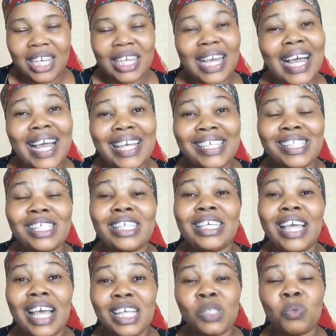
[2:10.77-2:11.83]
Guys,
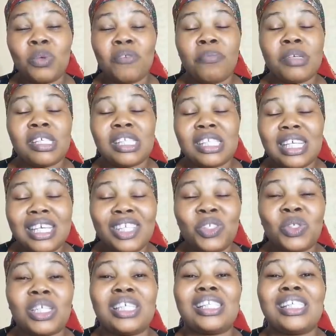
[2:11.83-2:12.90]
yes, we've been seeing
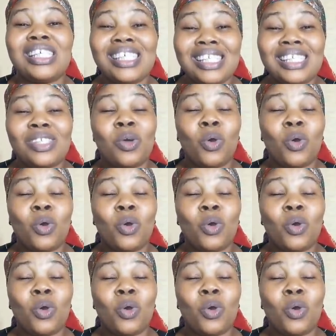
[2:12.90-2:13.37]
Tricky T's